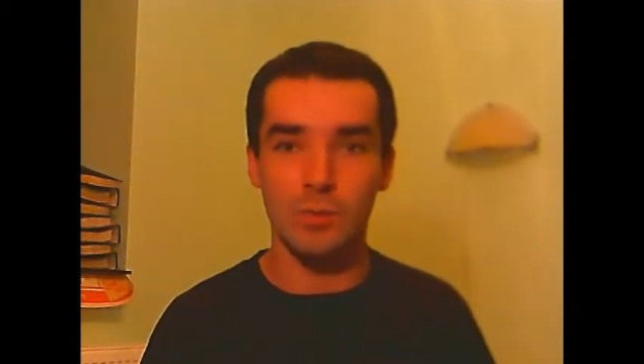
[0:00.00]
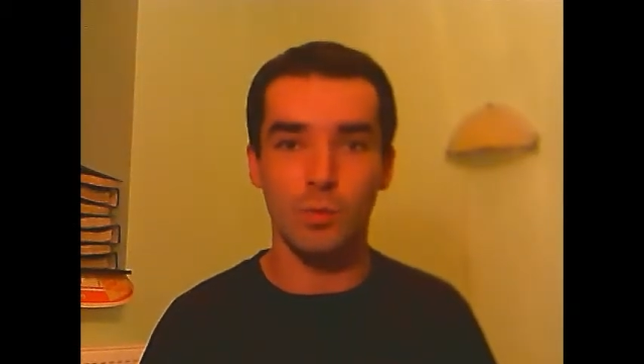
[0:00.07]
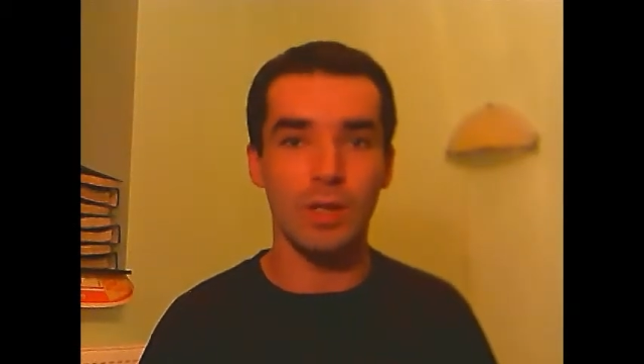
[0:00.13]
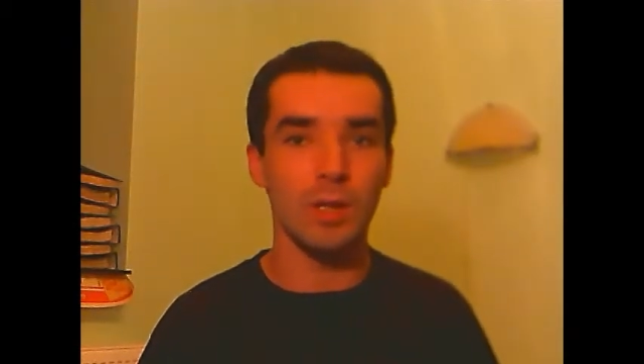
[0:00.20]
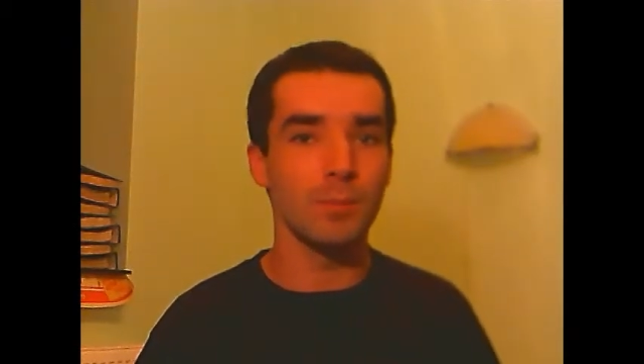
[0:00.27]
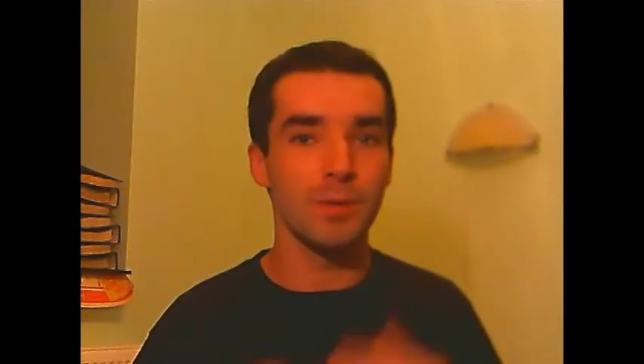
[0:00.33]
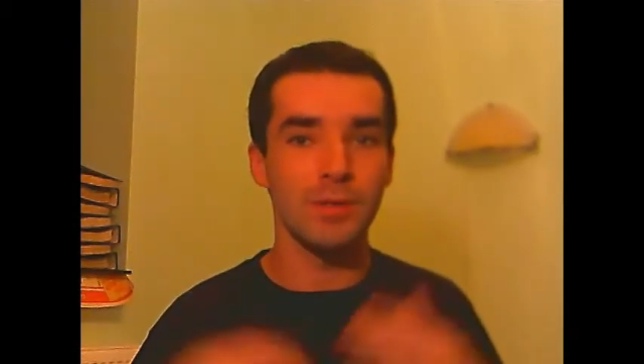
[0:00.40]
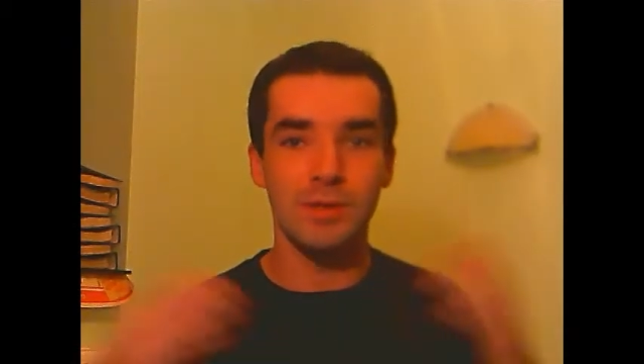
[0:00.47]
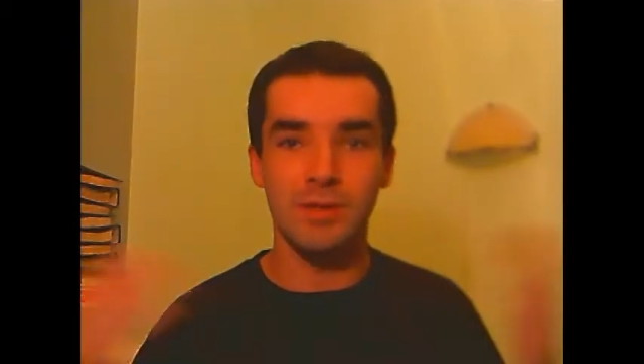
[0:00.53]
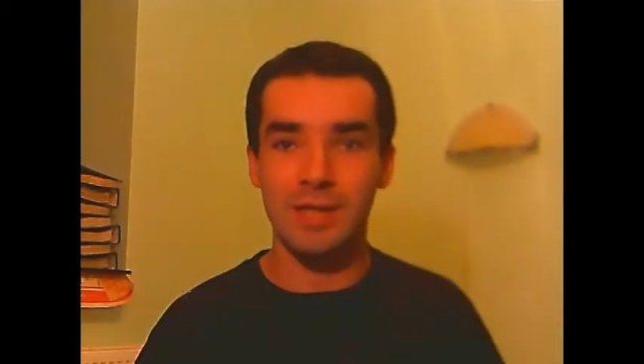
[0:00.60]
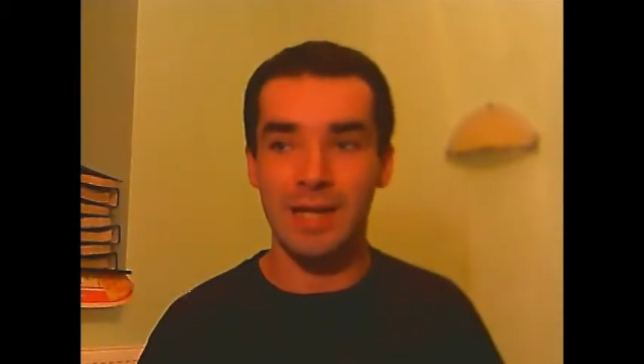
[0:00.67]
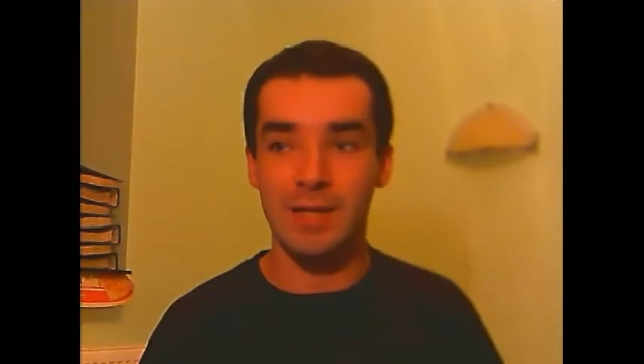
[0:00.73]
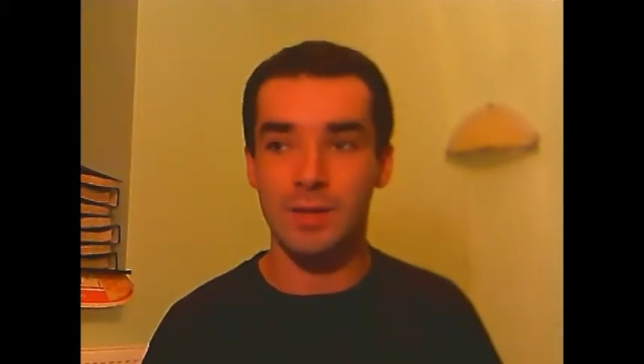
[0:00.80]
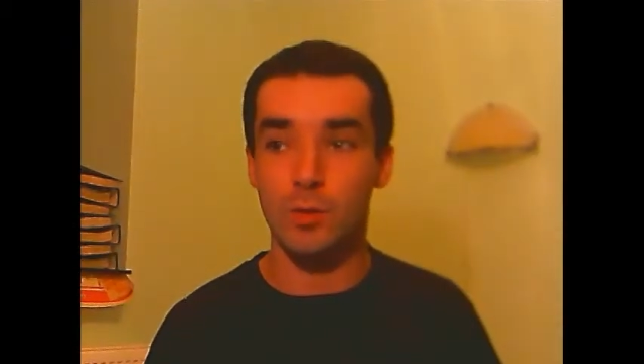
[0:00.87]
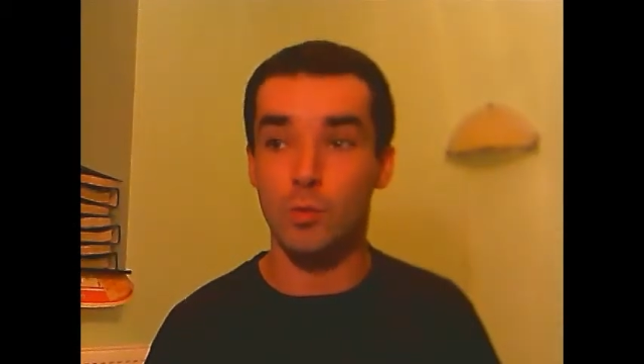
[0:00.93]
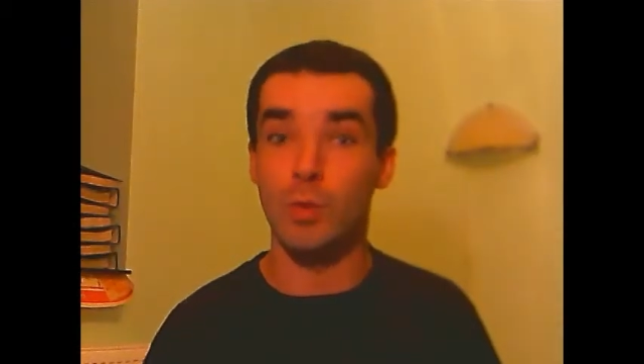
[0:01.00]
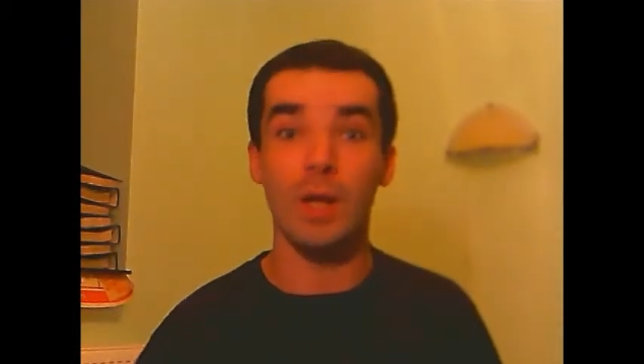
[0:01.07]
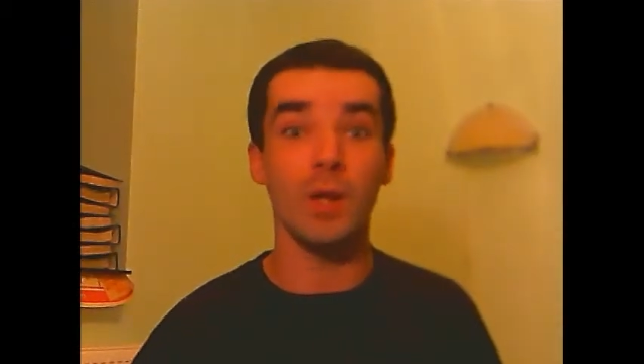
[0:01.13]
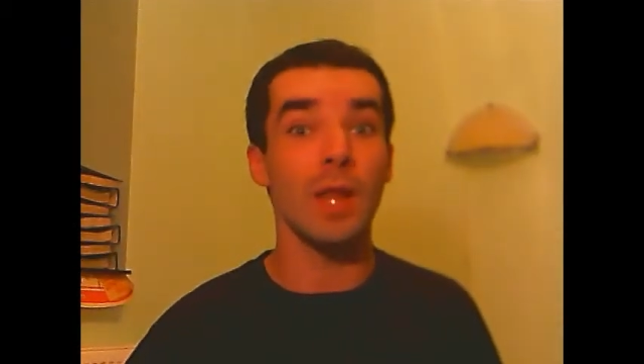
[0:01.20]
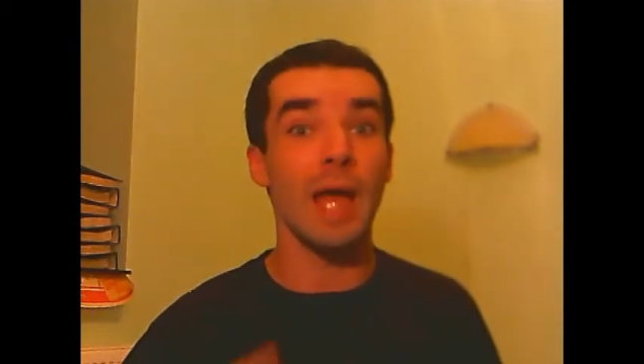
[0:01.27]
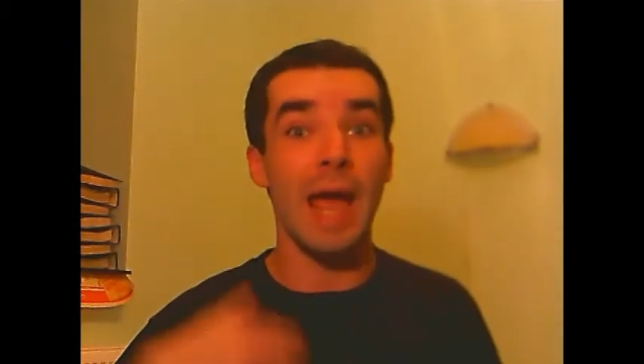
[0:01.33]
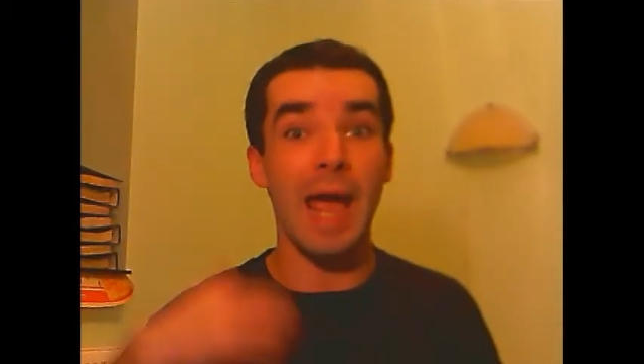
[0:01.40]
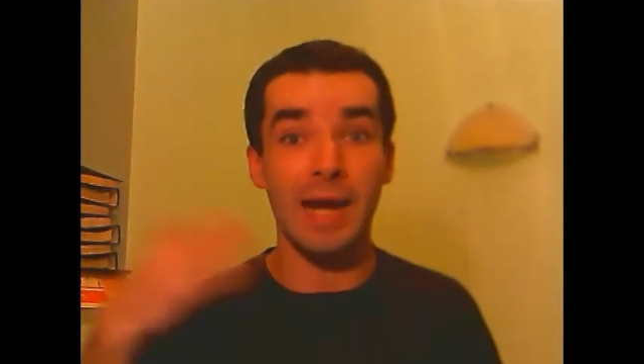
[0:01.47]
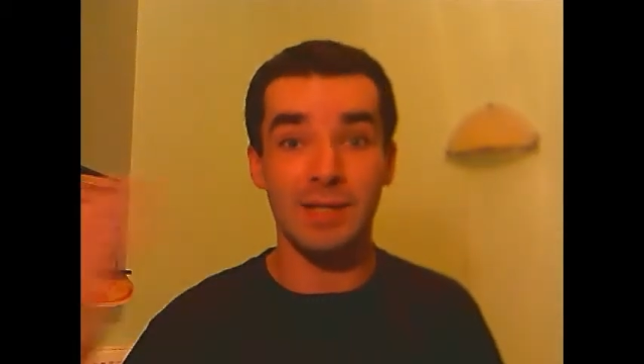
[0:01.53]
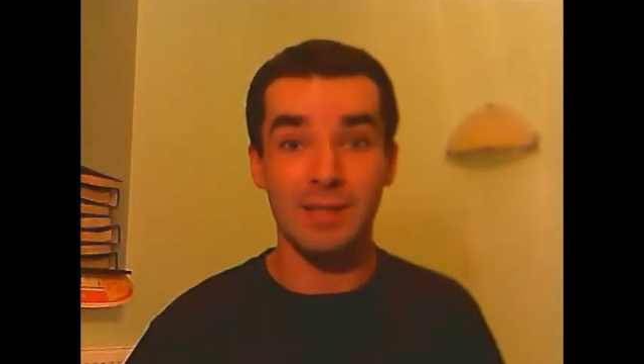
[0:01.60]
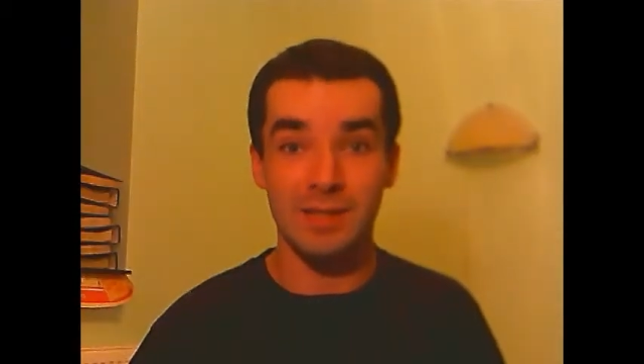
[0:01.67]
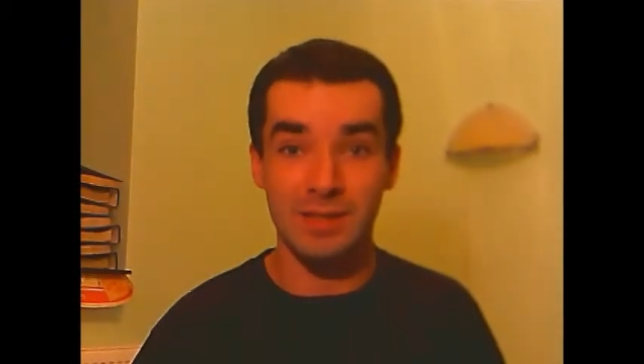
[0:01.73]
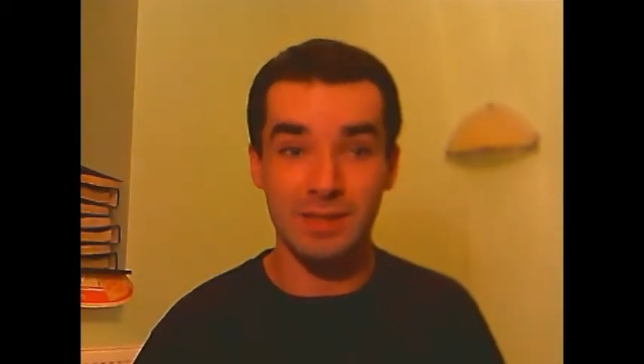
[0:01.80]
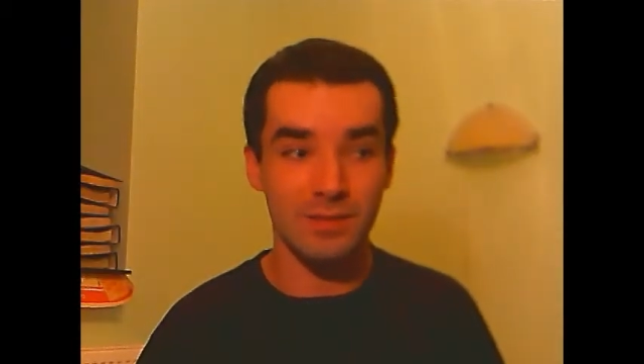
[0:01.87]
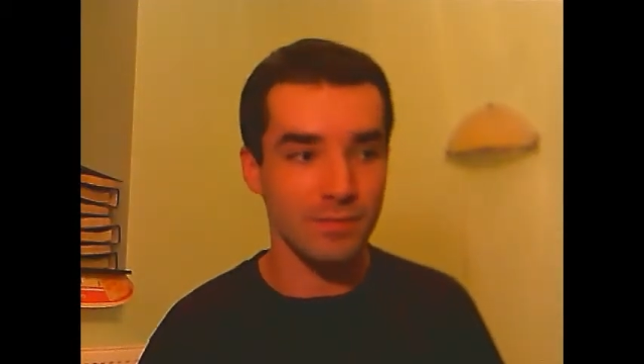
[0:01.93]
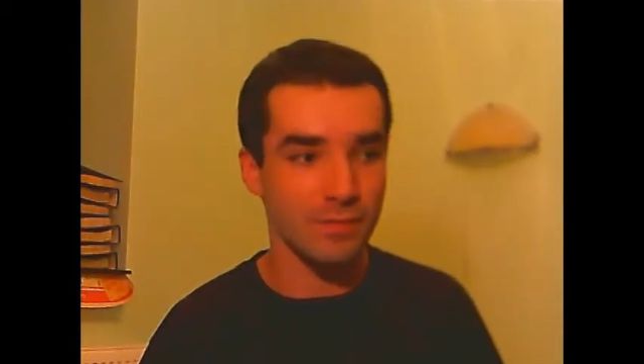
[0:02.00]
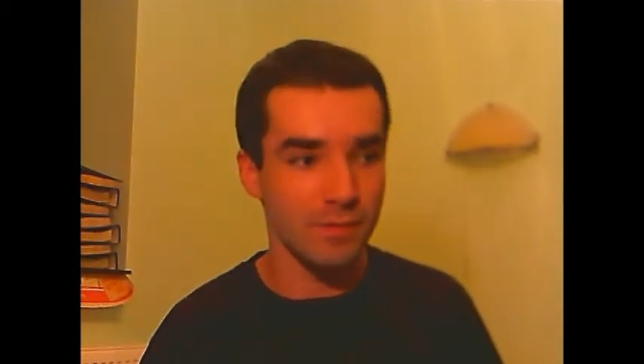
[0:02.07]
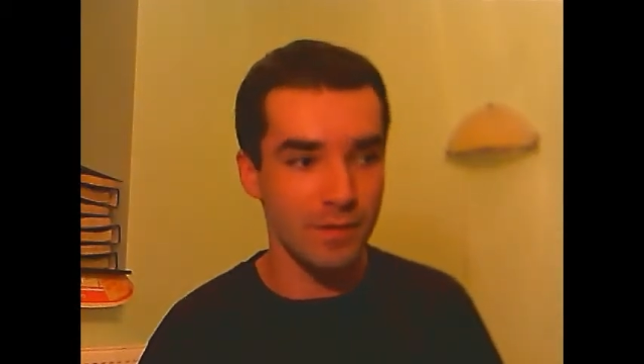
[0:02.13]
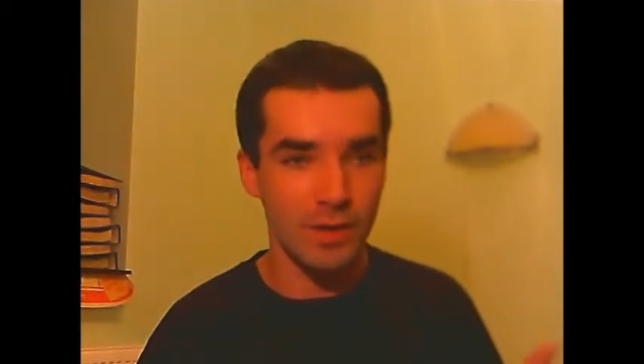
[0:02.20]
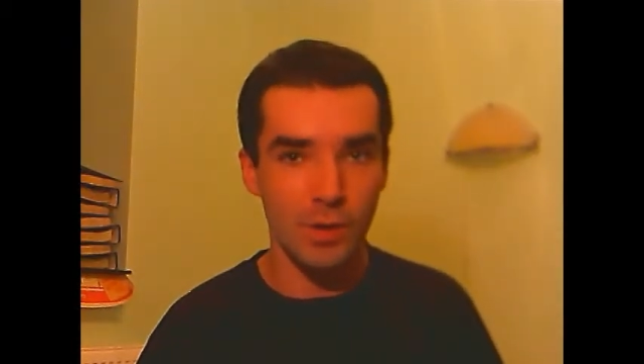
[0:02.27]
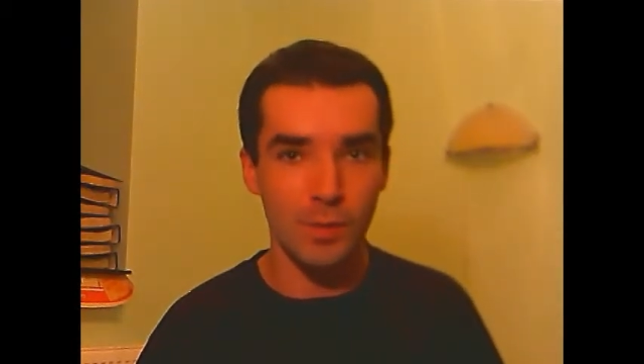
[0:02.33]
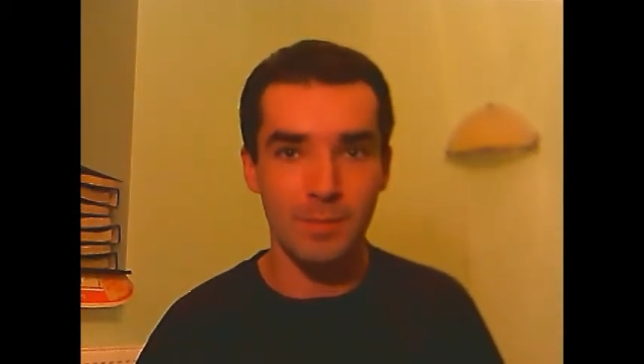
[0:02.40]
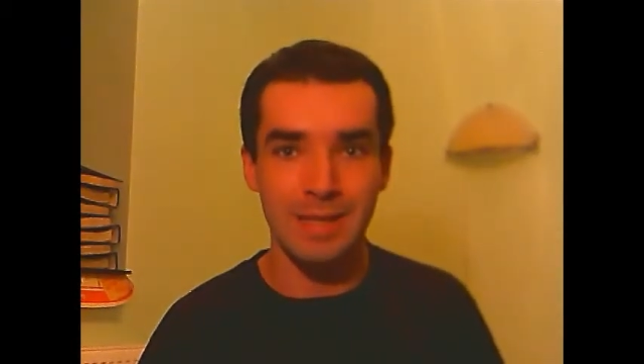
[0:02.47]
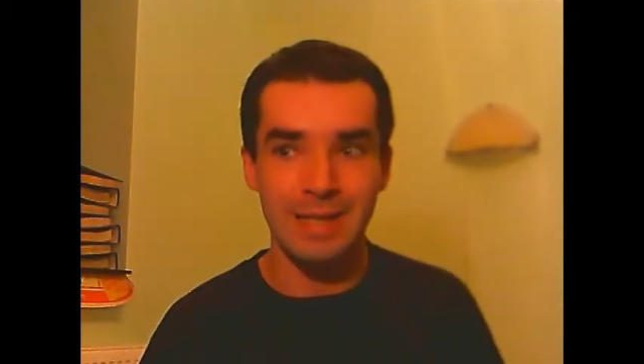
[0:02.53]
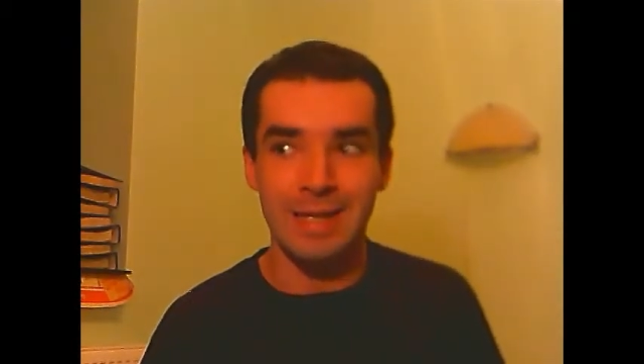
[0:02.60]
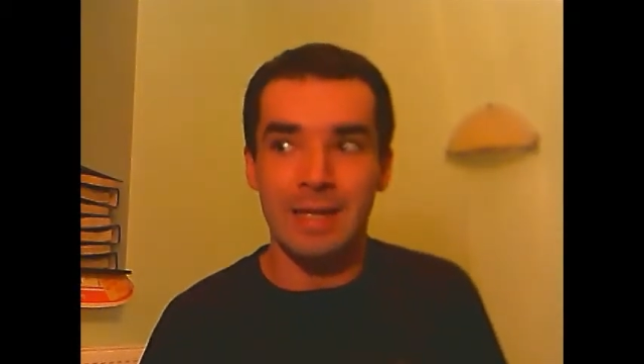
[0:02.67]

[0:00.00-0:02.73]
well-put-together, well-acted film,